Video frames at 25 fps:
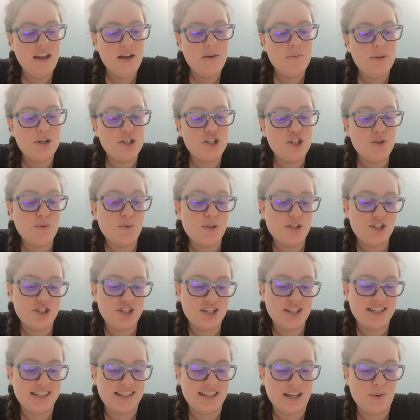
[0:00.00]
but she wished
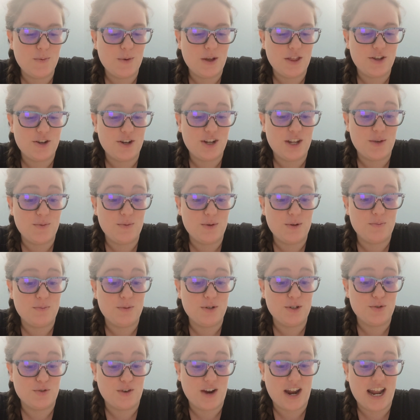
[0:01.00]
to see whether he would
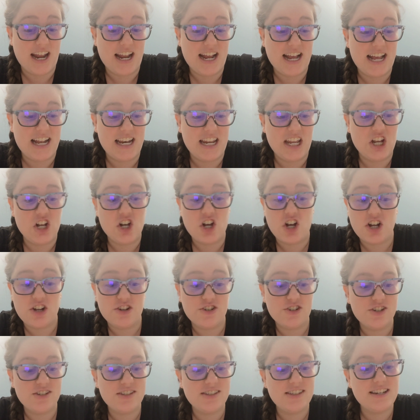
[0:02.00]
betray any
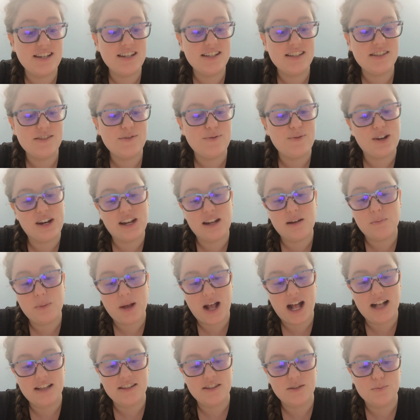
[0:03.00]
consciousness of what had
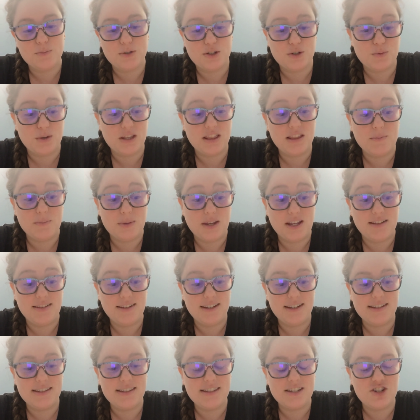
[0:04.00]
passed between the
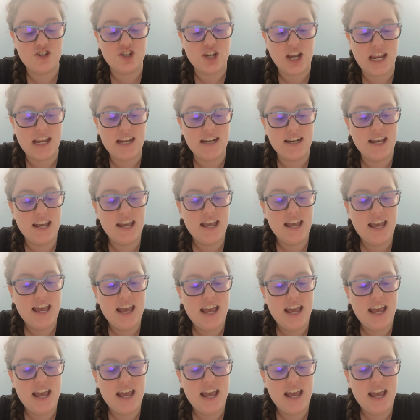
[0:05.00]
Bingleys and Jane,